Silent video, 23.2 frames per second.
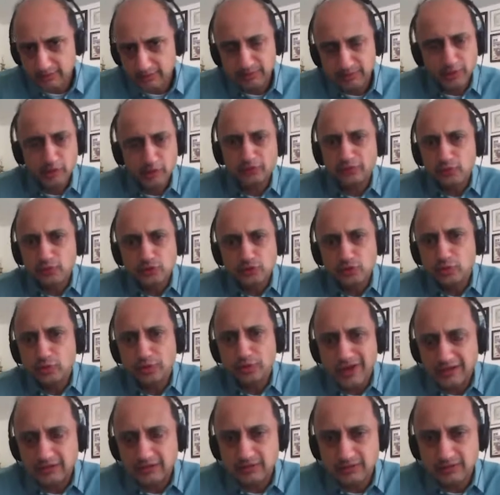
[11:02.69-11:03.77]
But of course,
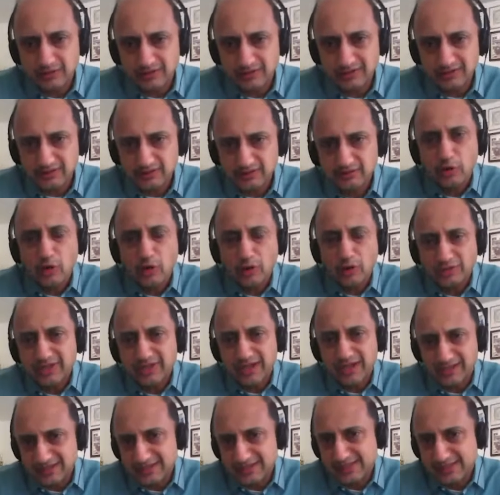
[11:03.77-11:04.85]
collateral is not
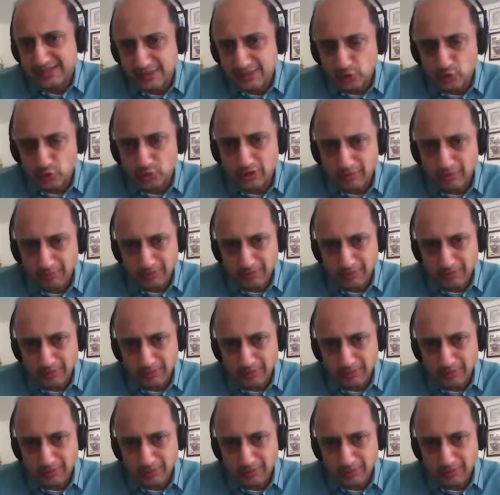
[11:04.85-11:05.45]
that easy to come